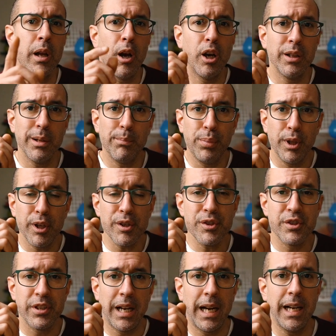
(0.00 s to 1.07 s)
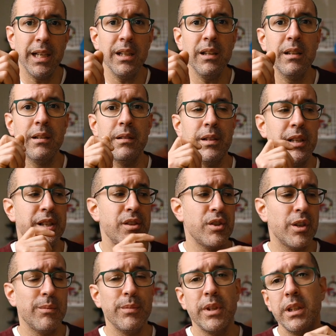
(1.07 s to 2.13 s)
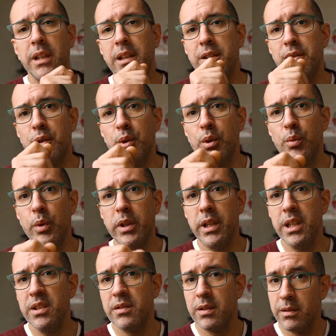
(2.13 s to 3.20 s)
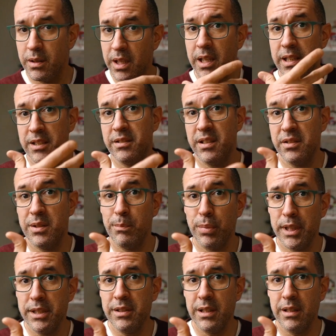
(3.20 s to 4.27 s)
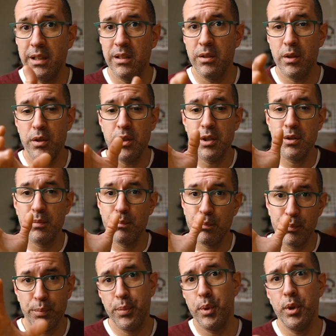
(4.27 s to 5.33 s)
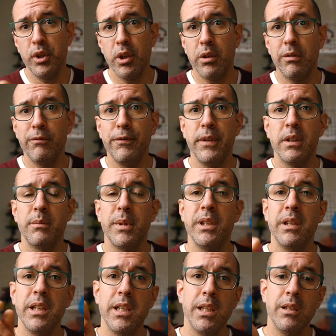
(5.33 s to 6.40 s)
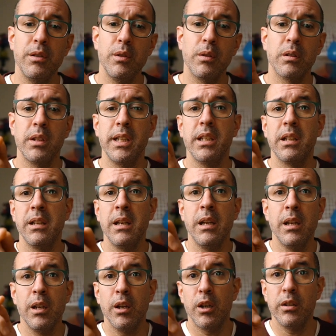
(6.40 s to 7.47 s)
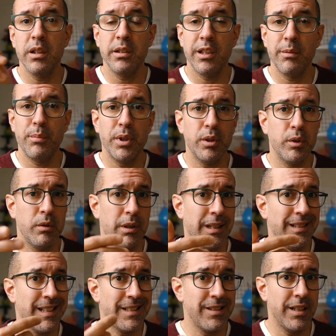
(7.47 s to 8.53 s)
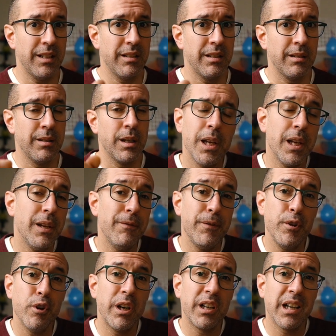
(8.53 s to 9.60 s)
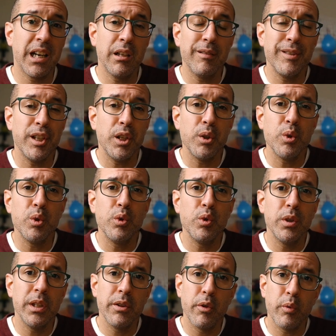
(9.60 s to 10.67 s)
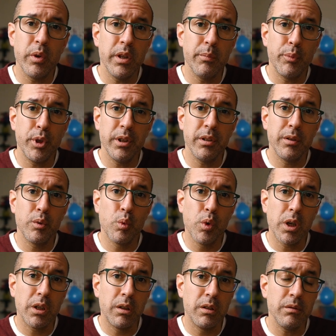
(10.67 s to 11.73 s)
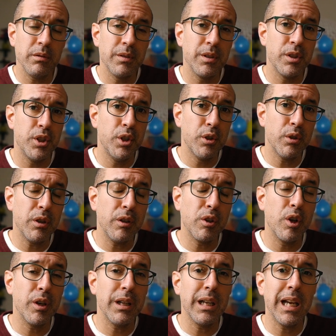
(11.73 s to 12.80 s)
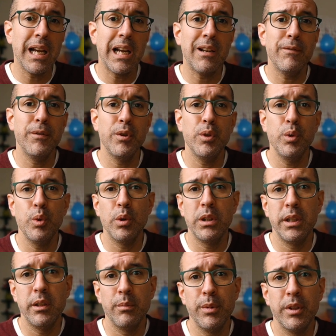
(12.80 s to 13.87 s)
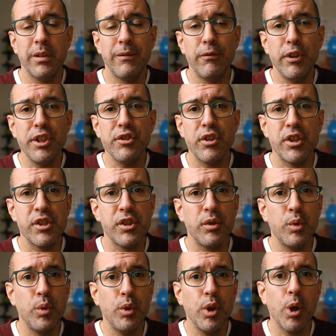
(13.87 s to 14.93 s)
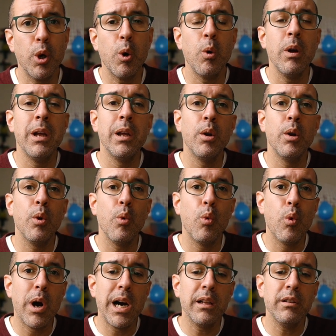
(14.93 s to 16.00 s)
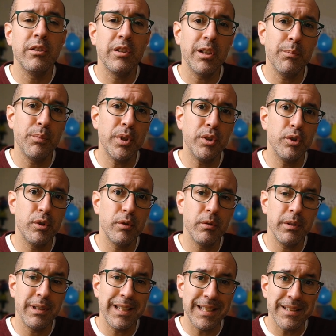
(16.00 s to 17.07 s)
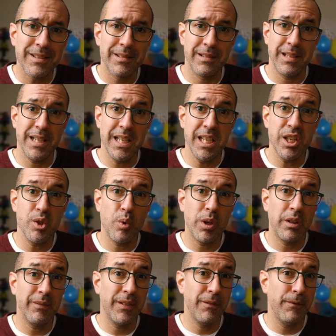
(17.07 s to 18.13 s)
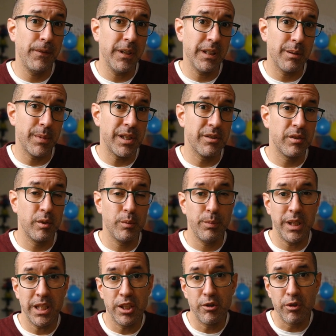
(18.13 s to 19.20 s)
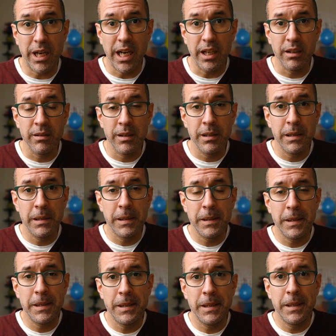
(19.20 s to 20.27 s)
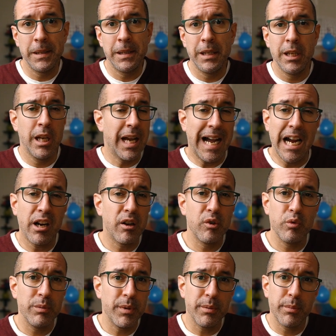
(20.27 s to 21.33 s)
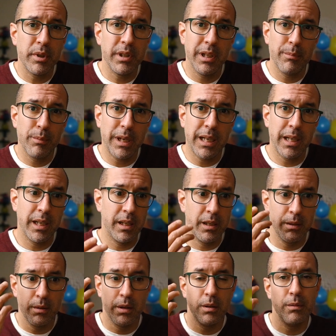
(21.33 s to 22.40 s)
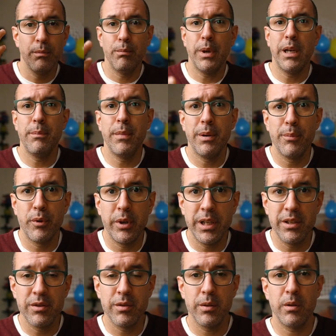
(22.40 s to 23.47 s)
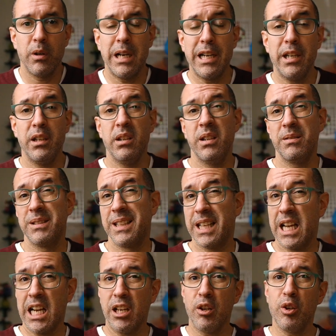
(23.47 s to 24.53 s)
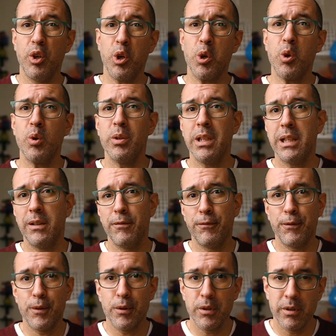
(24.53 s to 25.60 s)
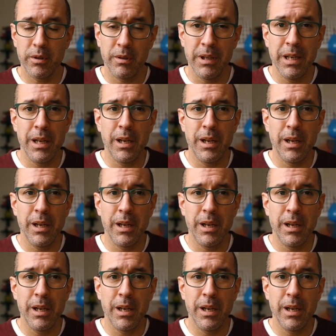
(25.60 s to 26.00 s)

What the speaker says: On the plus side, there is something that is good with this, and it's the simplicity. You just put your filament in, you click on the temperature, and that's it. If you are kind of new to the 3D printing world, you're gonna have to do a little bit of research to know what temperature needs each one of the filaments to be dry. I don't remember them by memory, so I kind of know that for